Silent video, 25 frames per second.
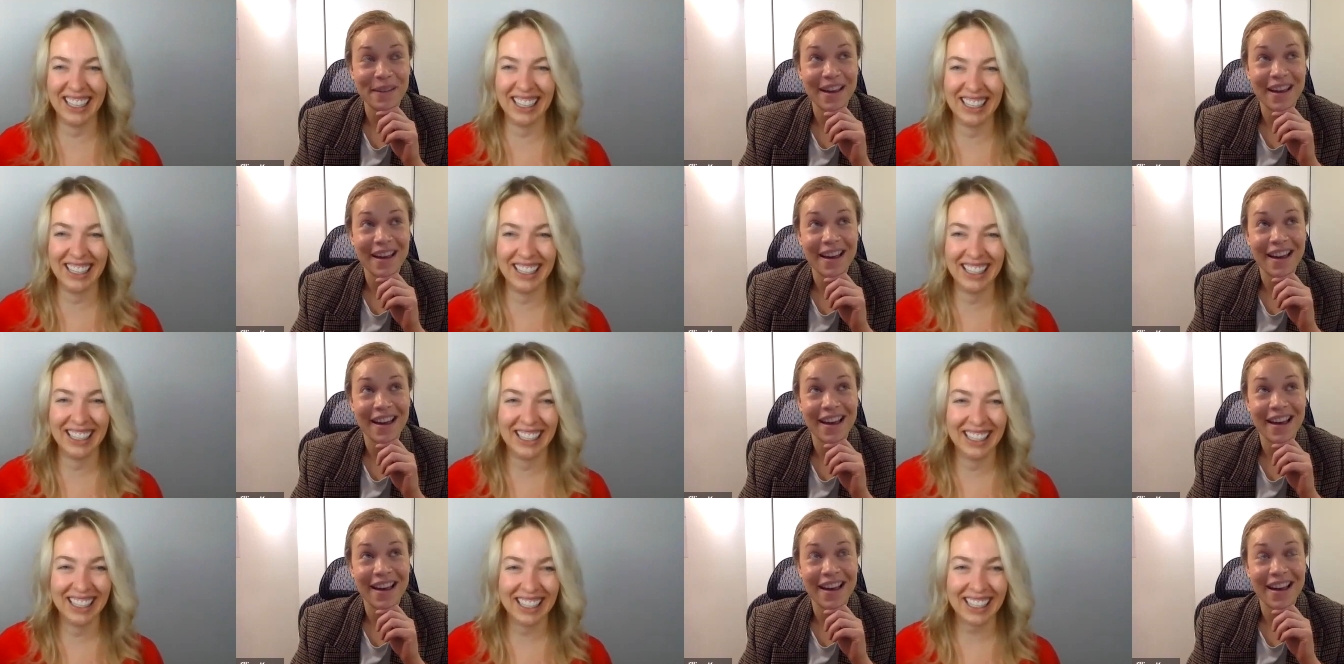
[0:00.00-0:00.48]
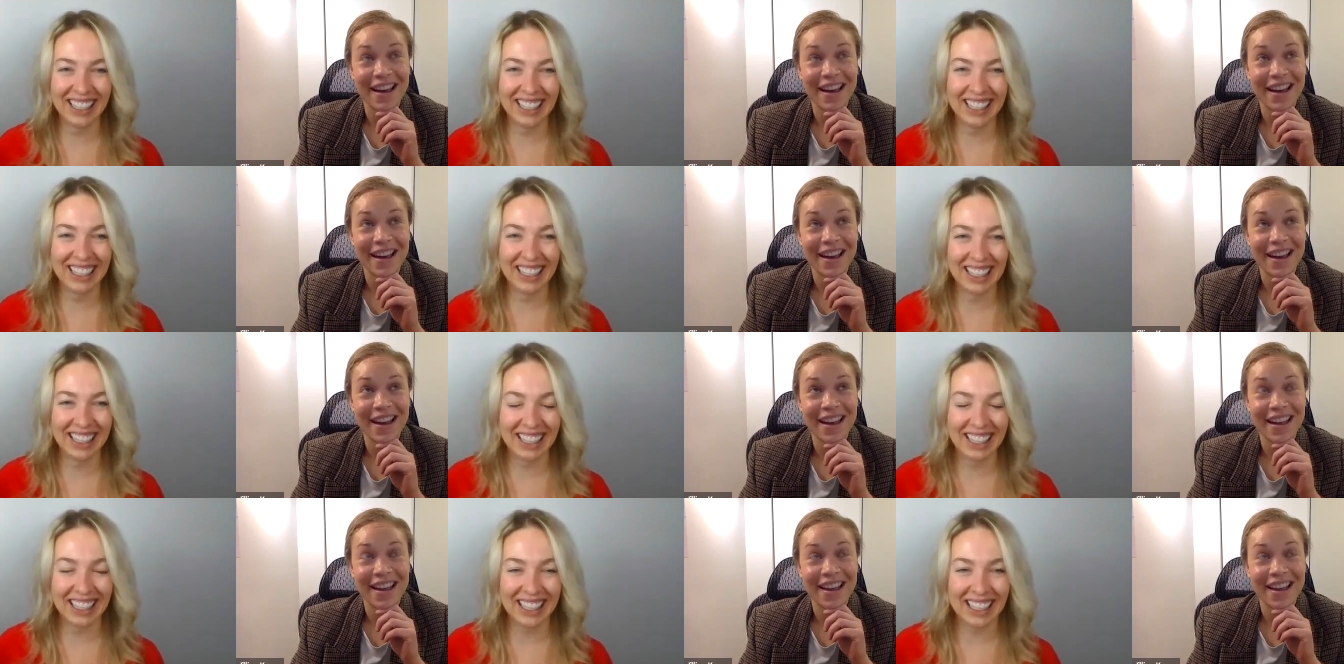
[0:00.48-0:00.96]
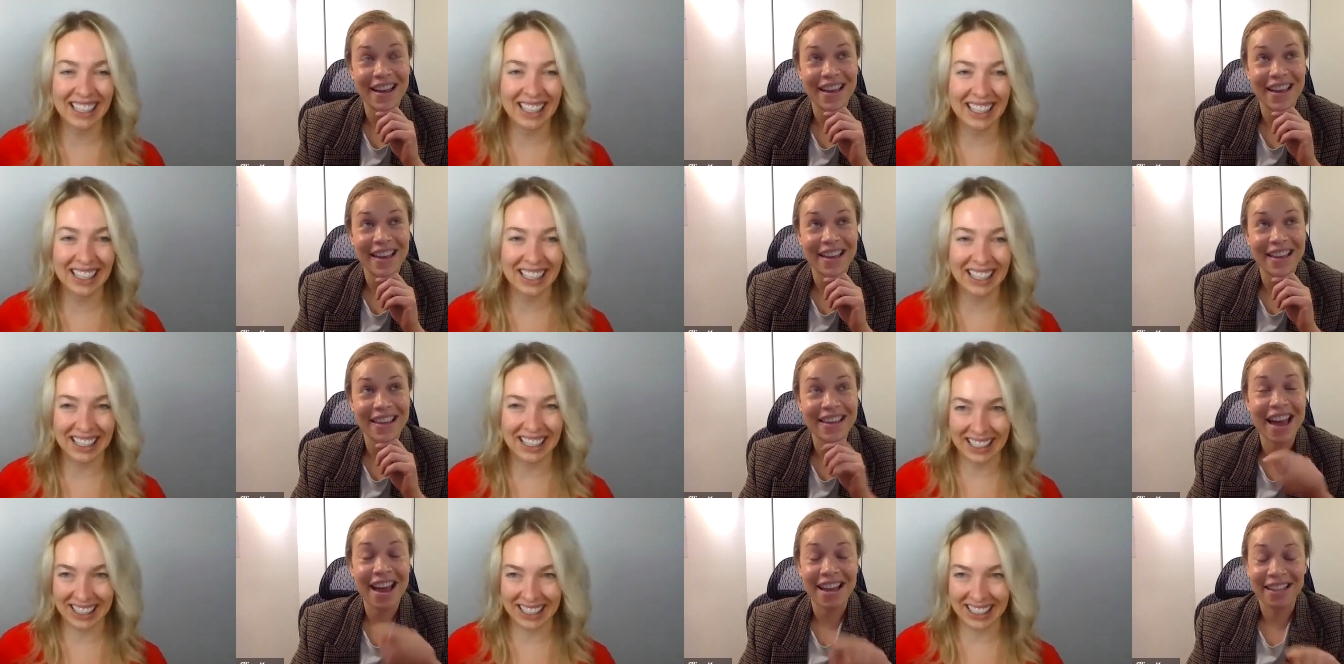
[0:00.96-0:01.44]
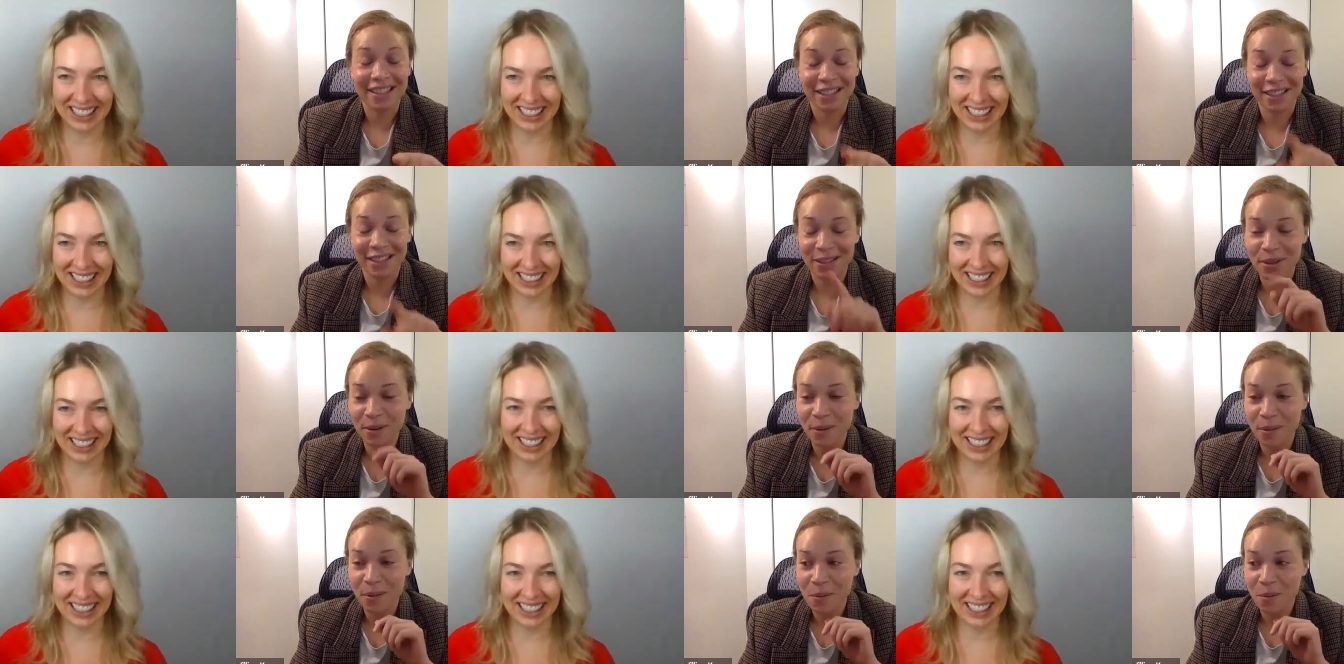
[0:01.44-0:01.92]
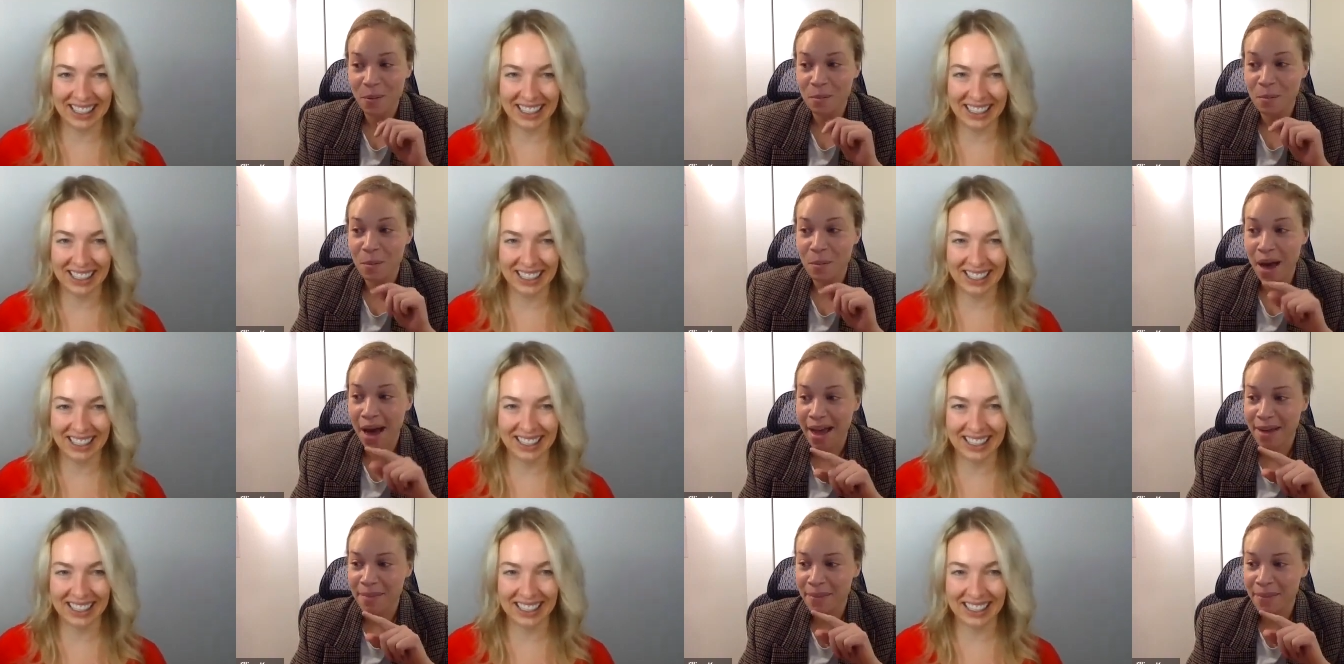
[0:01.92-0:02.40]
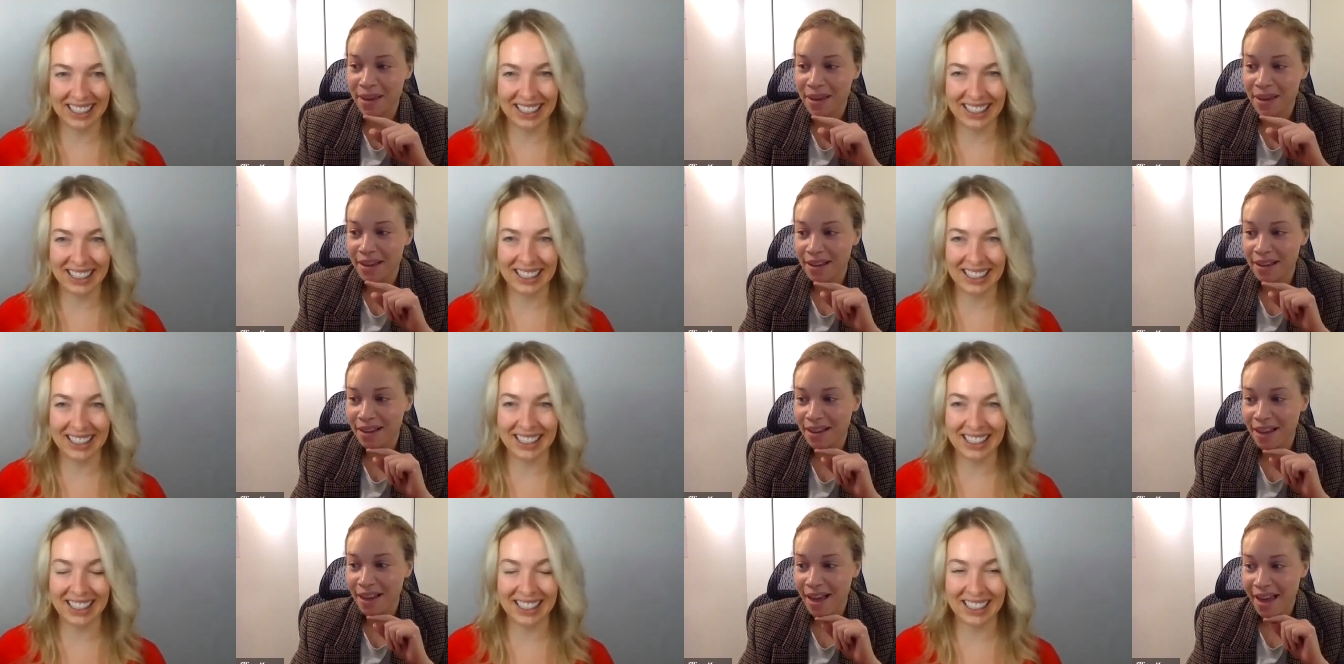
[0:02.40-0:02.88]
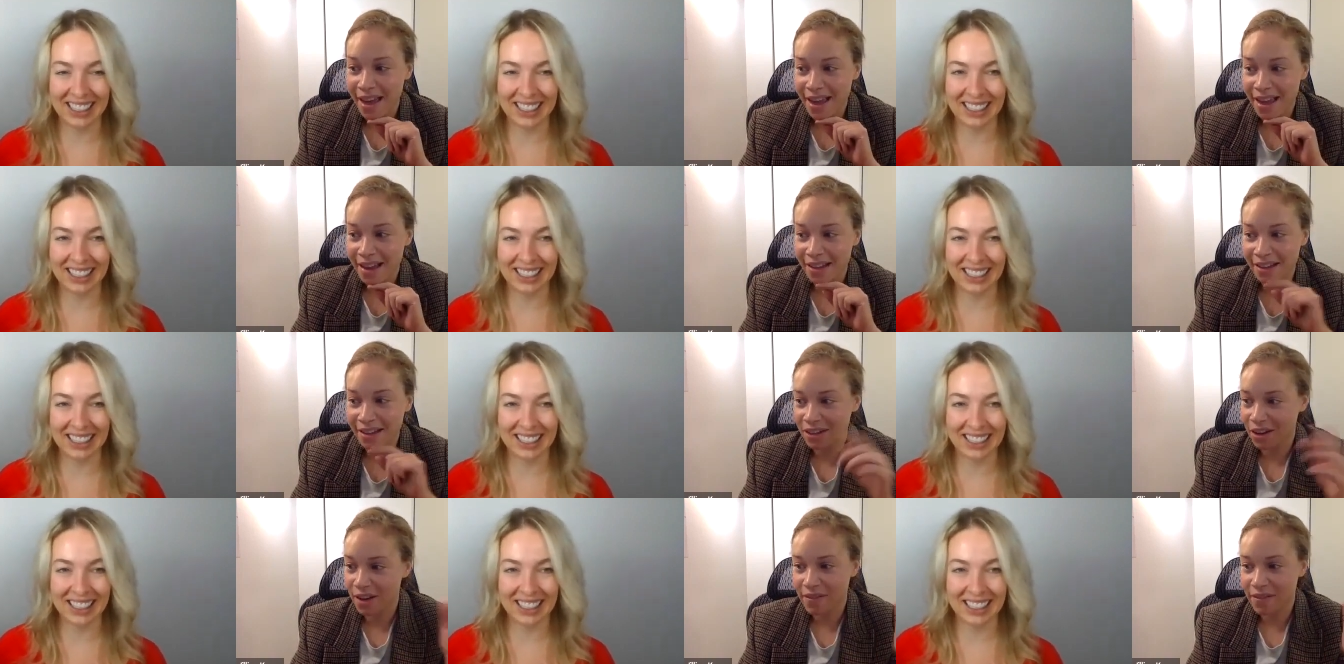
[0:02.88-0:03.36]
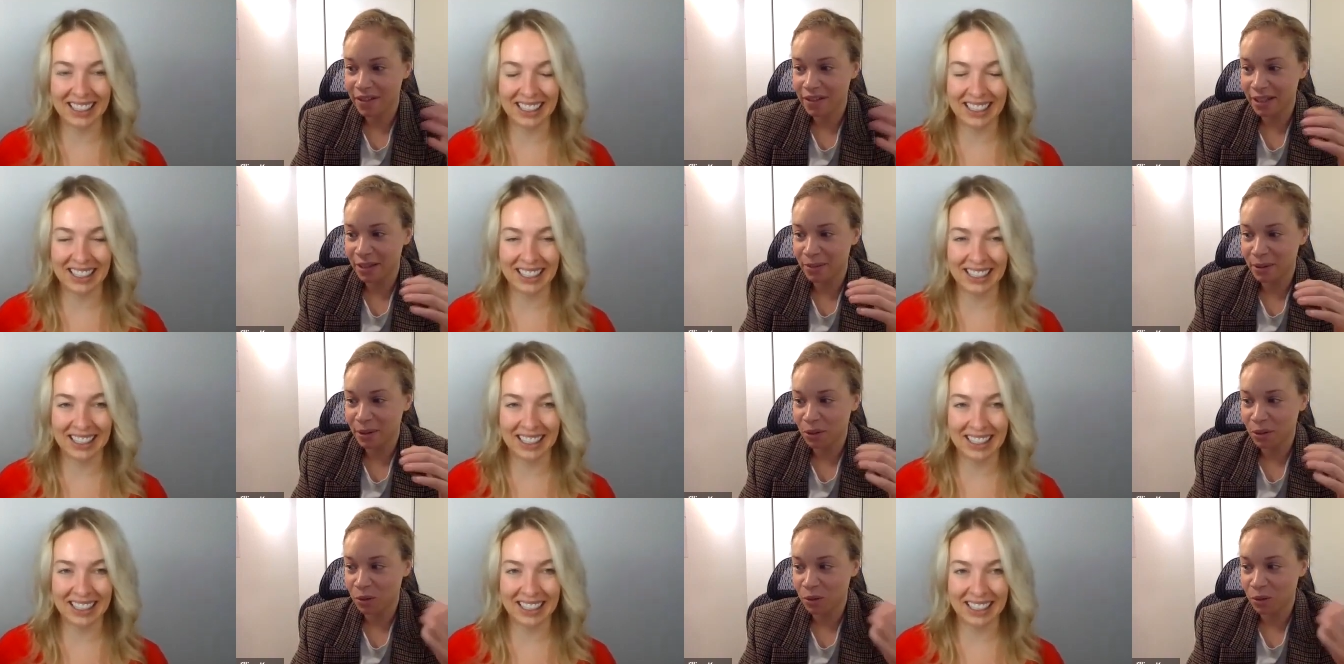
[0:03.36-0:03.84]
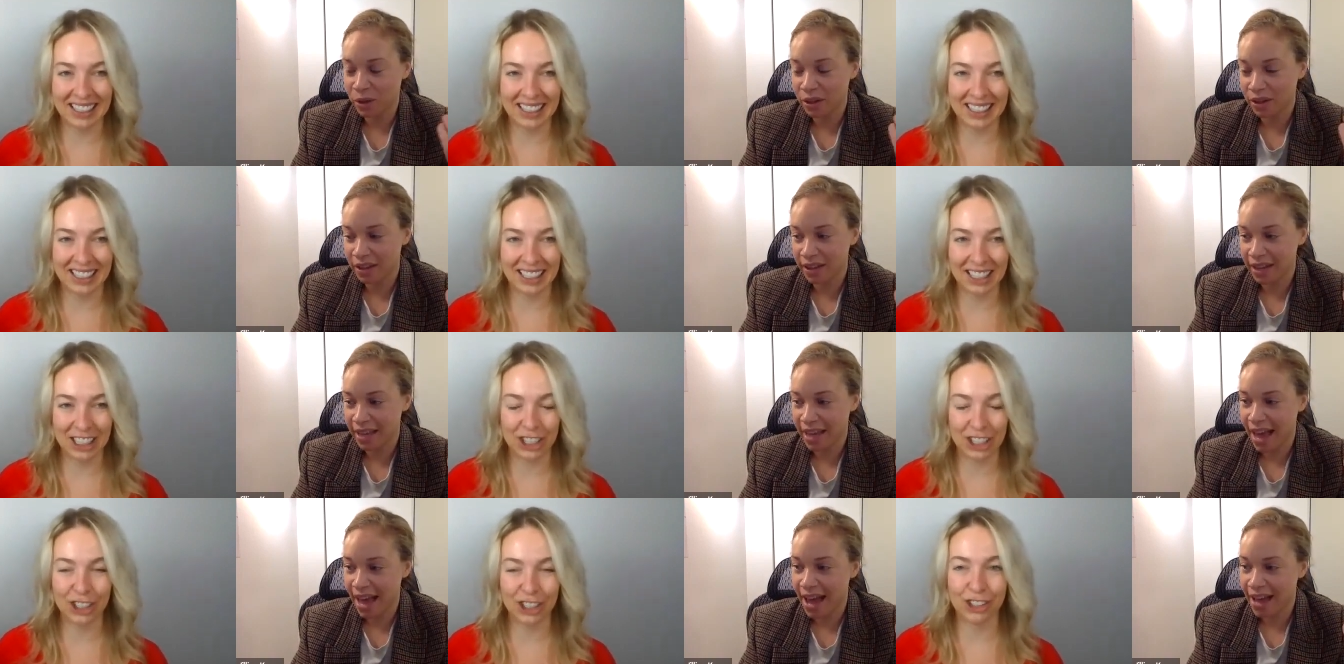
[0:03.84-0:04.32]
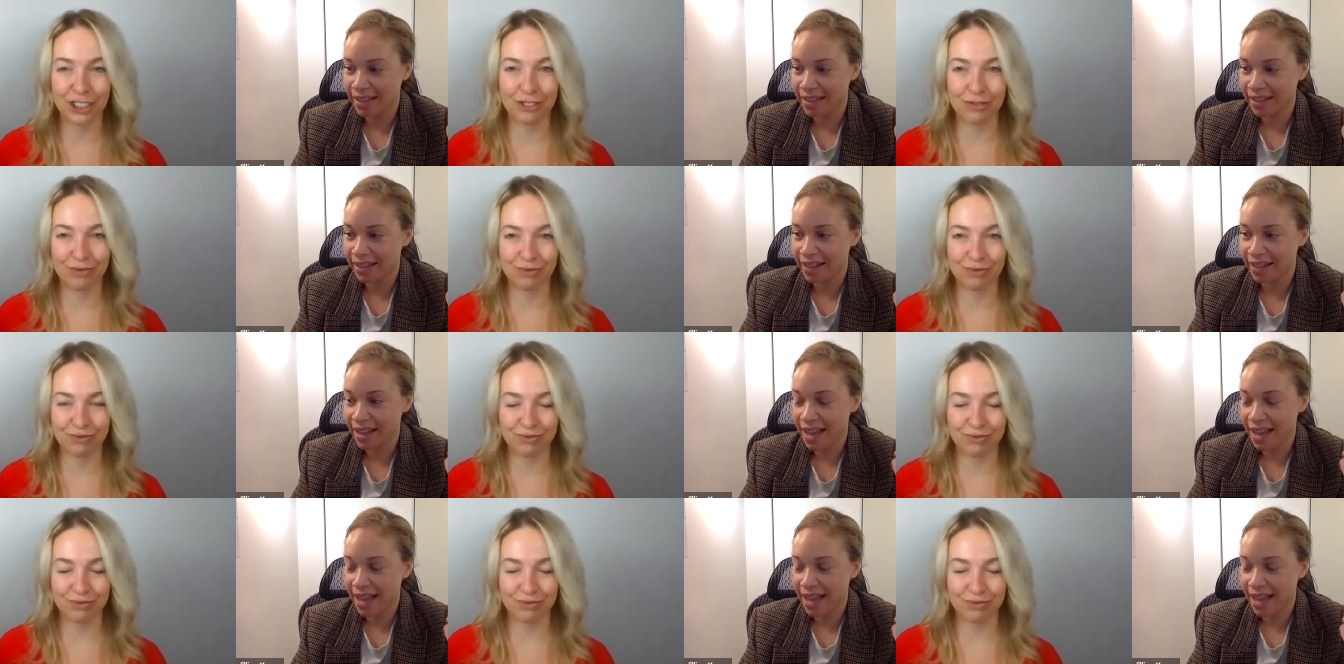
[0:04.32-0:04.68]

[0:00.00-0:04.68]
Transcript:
Speaker 1: uh, yes. So my big client obviously was an oil and gas